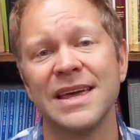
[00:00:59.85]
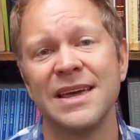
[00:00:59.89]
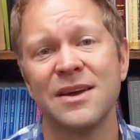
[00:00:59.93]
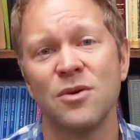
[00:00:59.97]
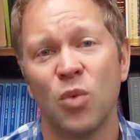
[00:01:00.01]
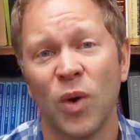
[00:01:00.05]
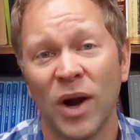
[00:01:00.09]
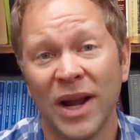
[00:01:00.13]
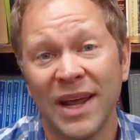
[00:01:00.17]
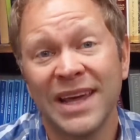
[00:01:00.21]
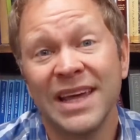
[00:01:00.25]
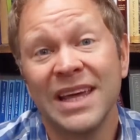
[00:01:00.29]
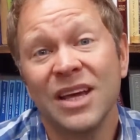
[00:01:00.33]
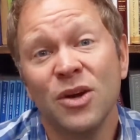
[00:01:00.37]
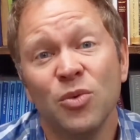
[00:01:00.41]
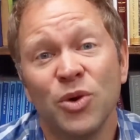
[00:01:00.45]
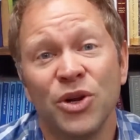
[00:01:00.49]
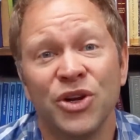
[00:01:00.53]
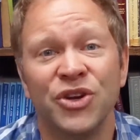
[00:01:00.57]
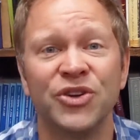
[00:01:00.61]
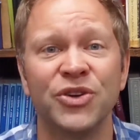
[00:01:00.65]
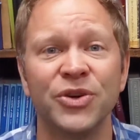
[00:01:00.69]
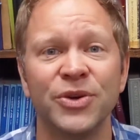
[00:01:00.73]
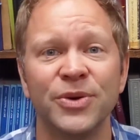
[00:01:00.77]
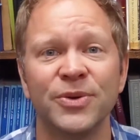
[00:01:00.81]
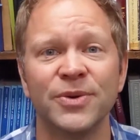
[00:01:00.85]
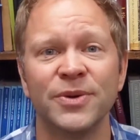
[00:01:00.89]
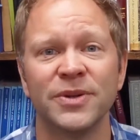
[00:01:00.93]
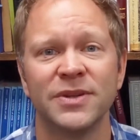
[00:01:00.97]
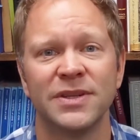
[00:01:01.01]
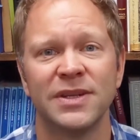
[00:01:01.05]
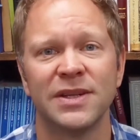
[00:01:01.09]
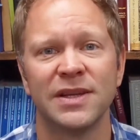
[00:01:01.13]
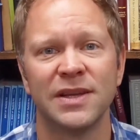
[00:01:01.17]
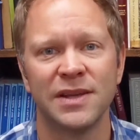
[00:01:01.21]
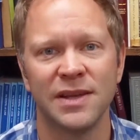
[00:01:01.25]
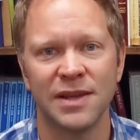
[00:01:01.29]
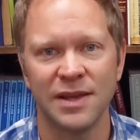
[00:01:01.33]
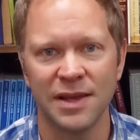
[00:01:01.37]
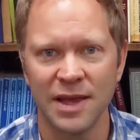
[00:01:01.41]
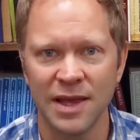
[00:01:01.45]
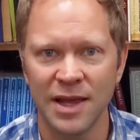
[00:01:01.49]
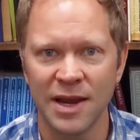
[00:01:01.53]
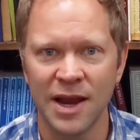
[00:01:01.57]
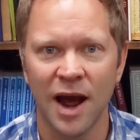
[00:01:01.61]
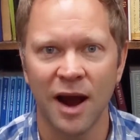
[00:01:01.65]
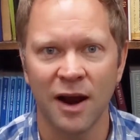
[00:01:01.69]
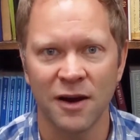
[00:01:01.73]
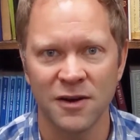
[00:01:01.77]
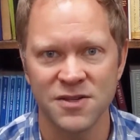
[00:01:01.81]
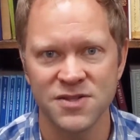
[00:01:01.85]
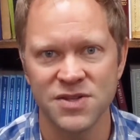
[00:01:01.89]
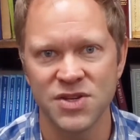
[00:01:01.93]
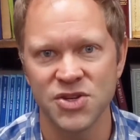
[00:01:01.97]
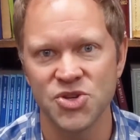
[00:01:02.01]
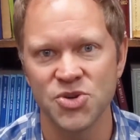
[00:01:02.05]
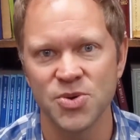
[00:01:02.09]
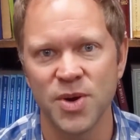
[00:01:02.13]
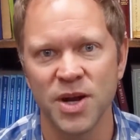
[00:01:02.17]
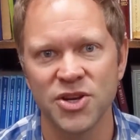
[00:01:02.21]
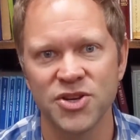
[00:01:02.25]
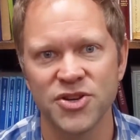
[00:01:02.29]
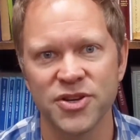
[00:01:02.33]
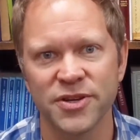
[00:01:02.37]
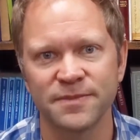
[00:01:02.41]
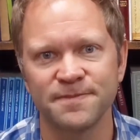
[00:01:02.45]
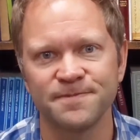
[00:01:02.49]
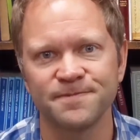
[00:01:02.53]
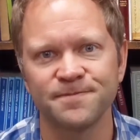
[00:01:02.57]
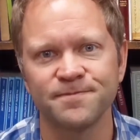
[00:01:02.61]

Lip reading: what he would do in our situation.